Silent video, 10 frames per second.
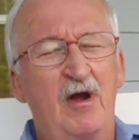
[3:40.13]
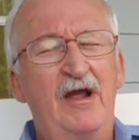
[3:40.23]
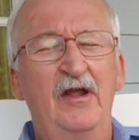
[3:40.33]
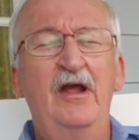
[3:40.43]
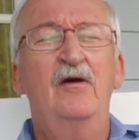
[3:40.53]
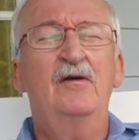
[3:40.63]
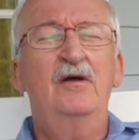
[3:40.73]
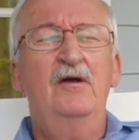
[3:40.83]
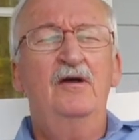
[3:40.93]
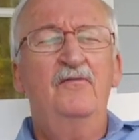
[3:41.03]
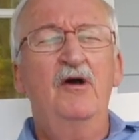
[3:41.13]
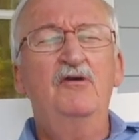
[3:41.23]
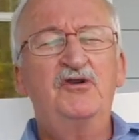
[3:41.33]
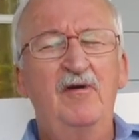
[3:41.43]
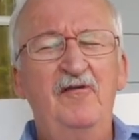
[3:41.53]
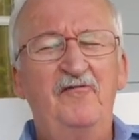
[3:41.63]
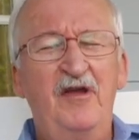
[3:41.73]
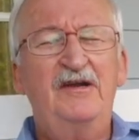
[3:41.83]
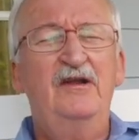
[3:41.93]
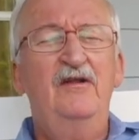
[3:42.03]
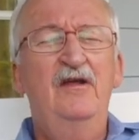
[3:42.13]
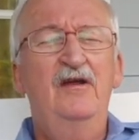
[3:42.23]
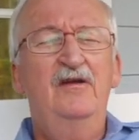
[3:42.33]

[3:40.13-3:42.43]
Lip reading: right now, those who are infected,